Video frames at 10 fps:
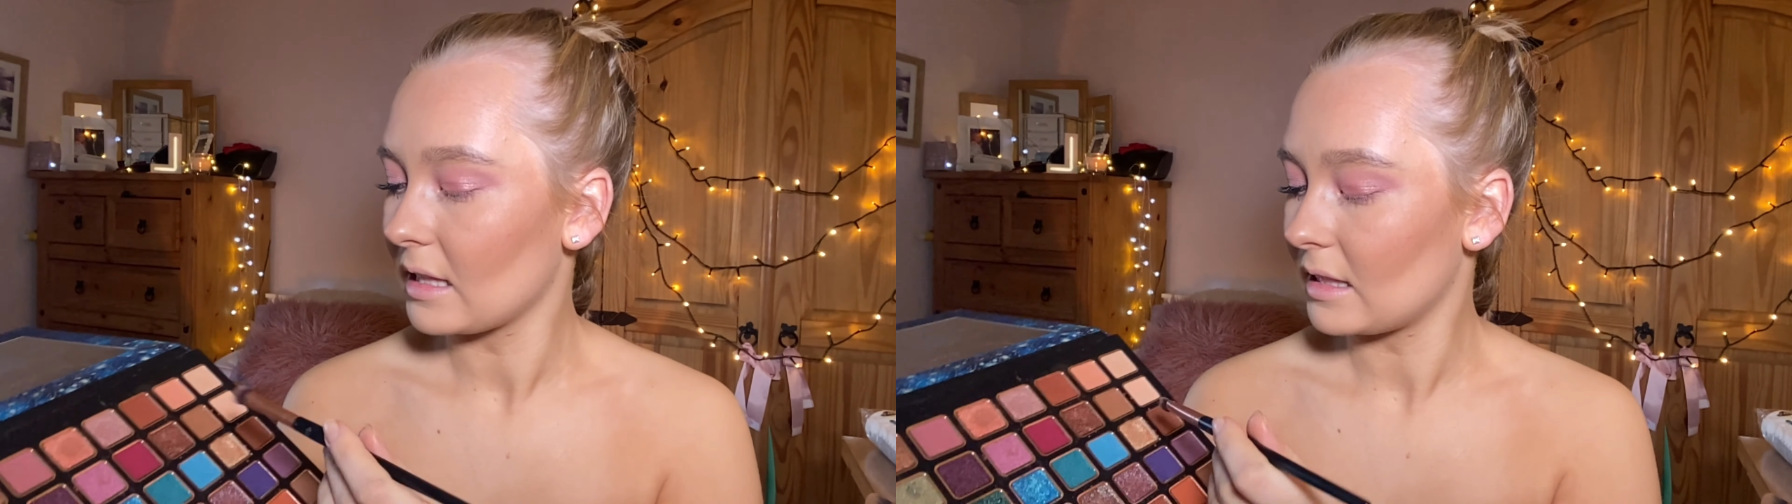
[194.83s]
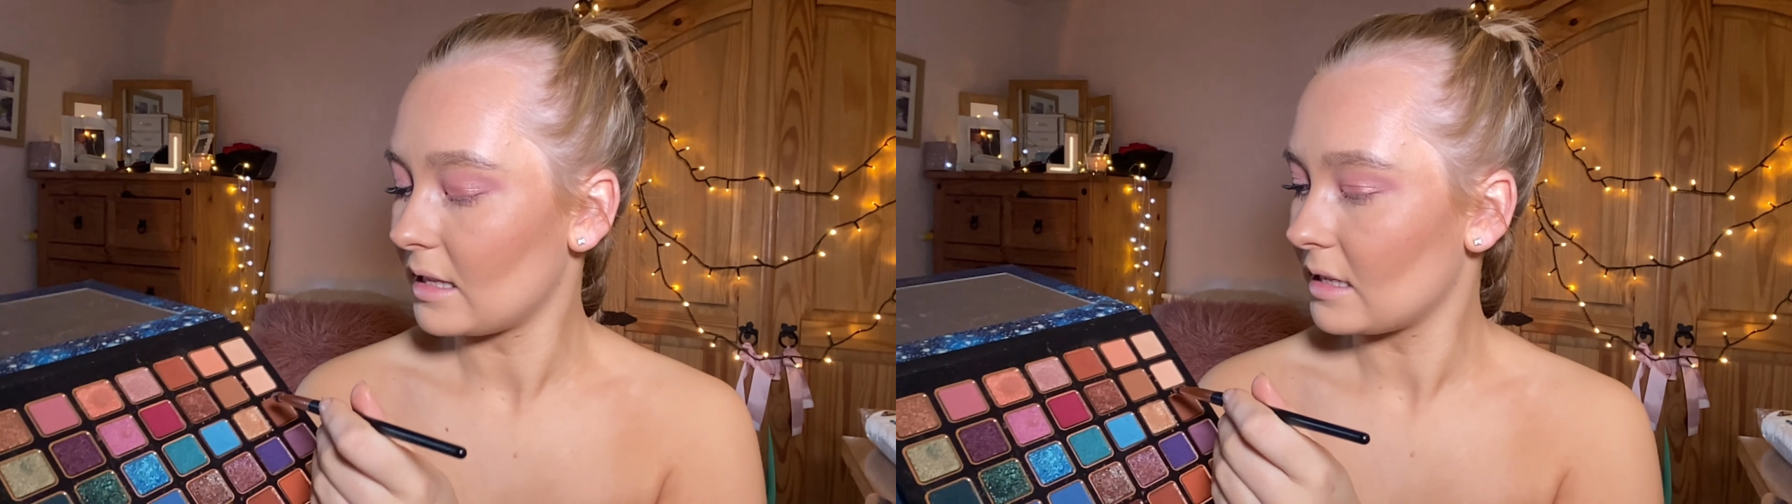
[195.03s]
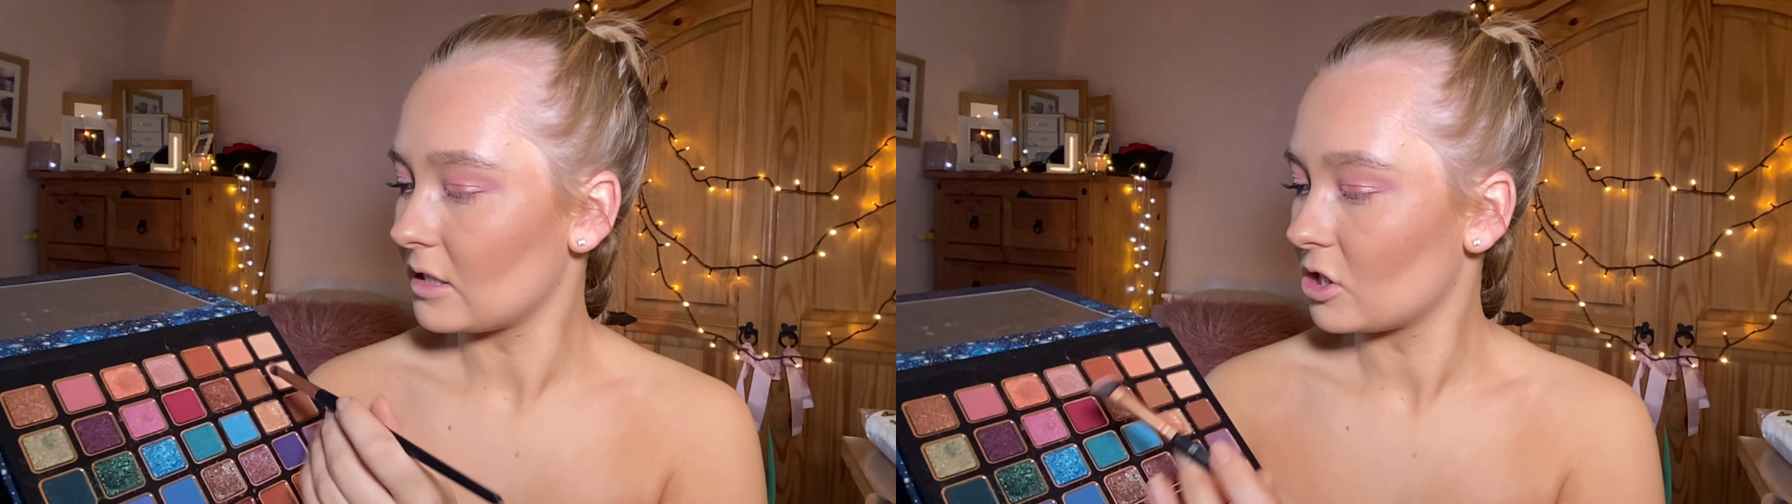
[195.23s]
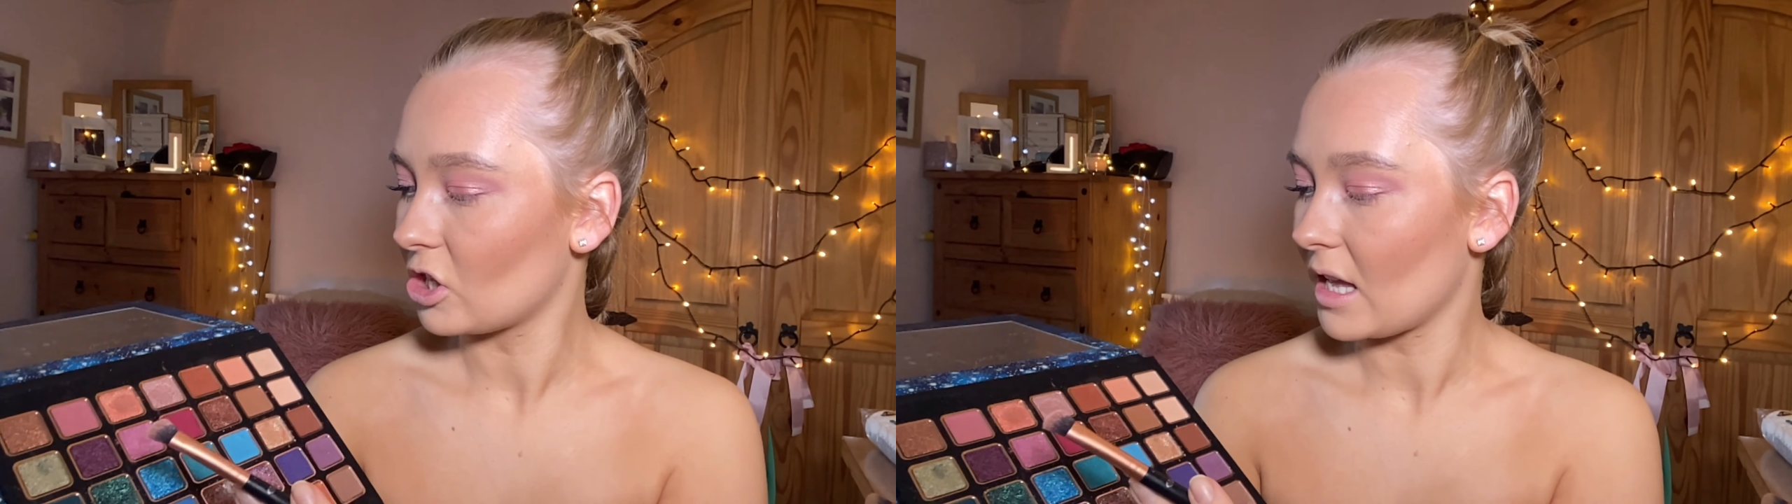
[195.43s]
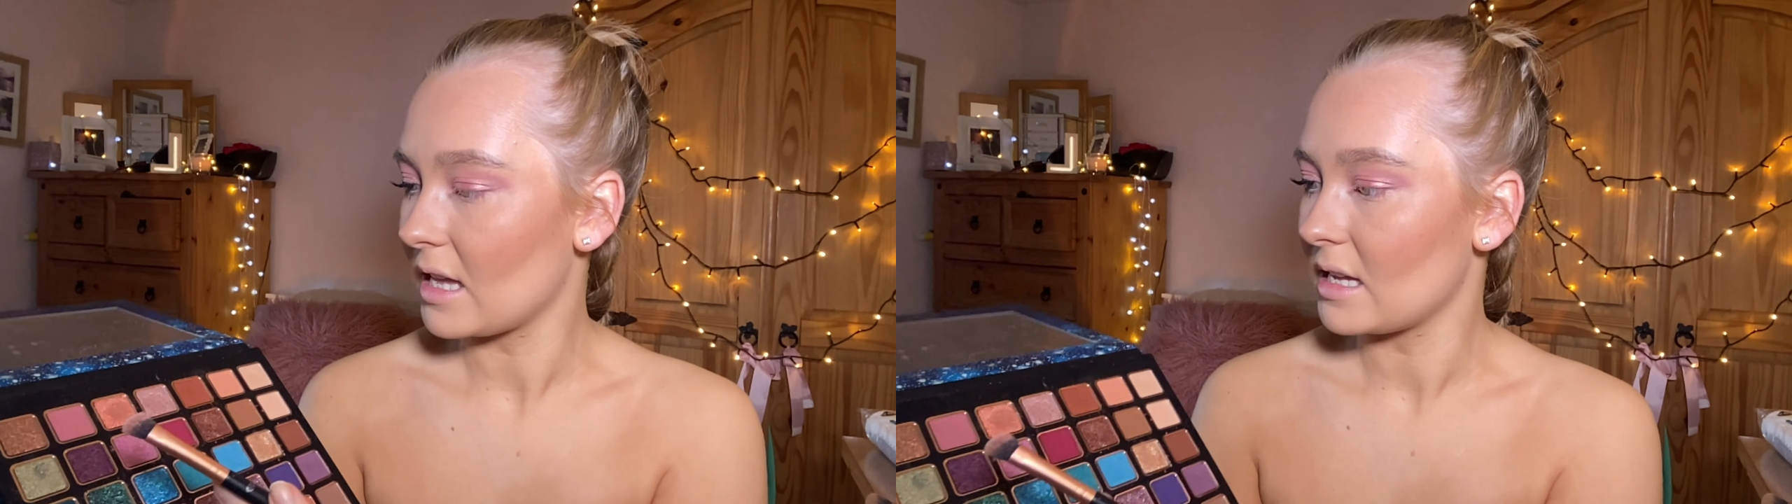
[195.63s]
this
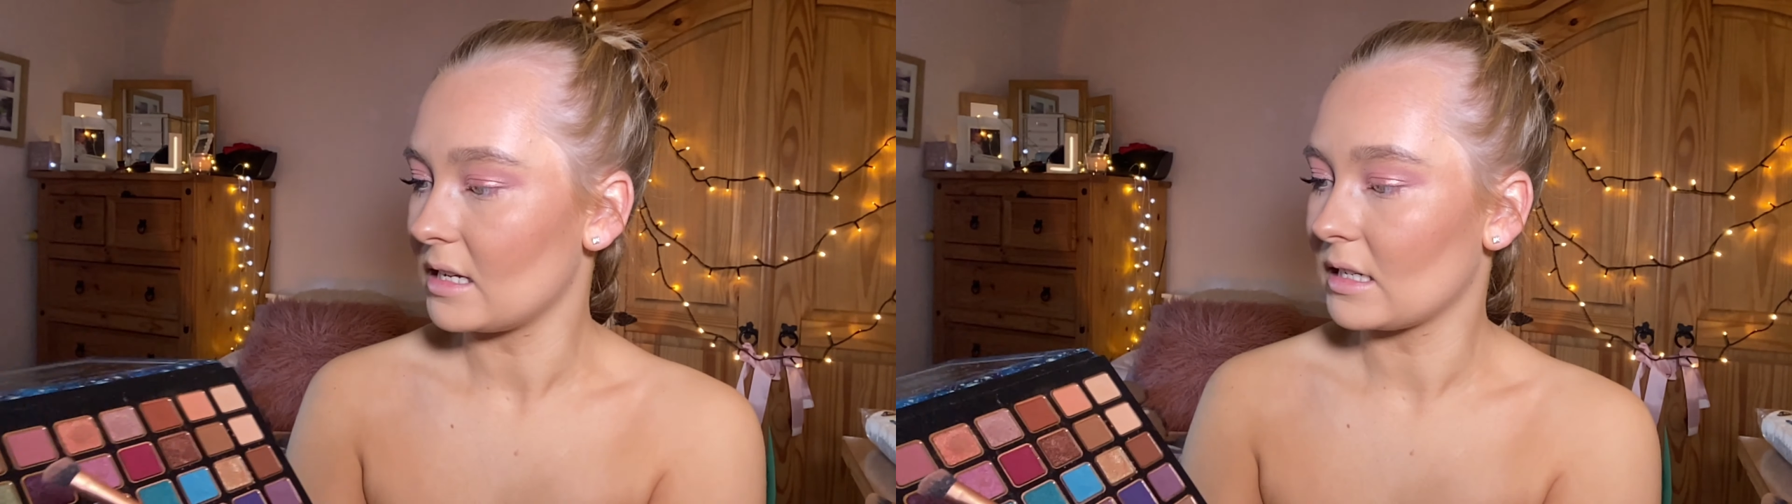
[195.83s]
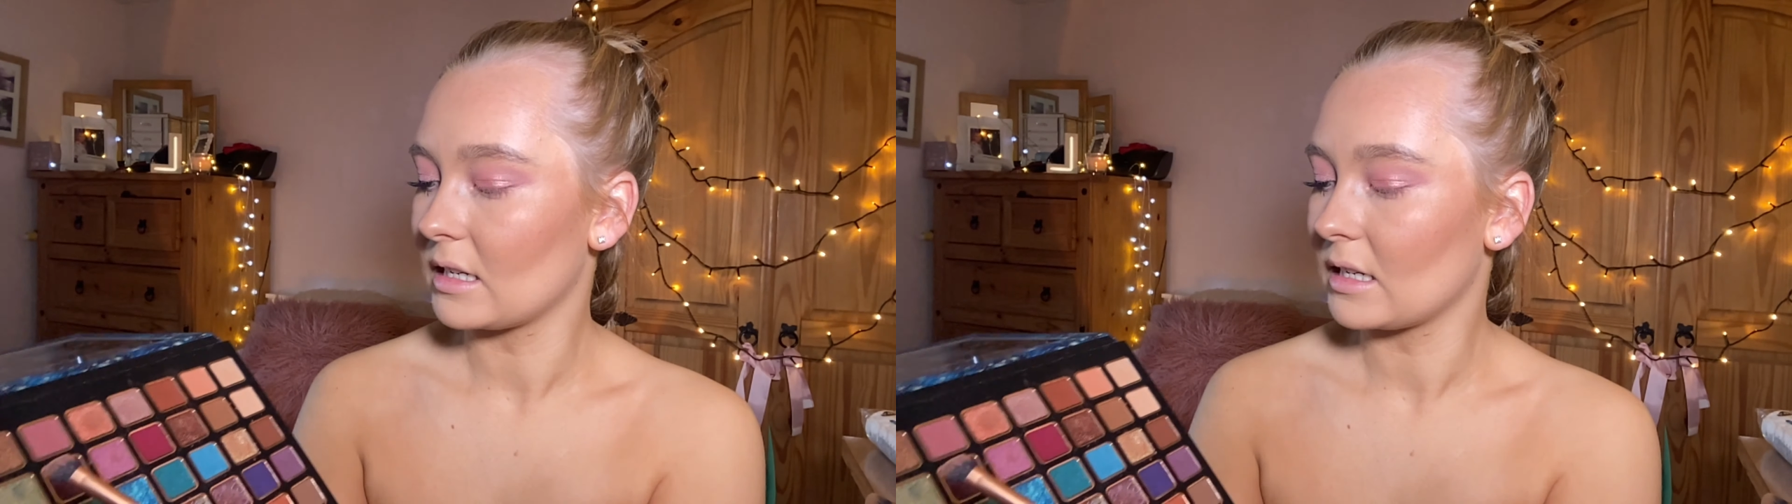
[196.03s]
shade,